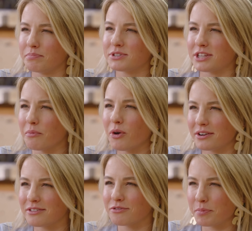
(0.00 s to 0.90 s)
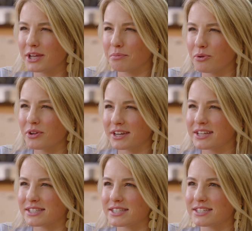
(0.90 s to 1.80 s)
somewhat repeatable and
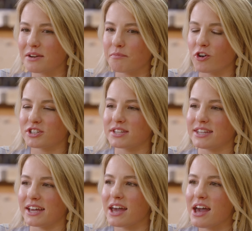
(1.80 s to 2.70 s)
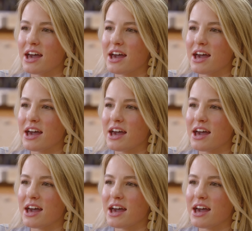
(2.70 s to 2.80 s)
consistent versus like,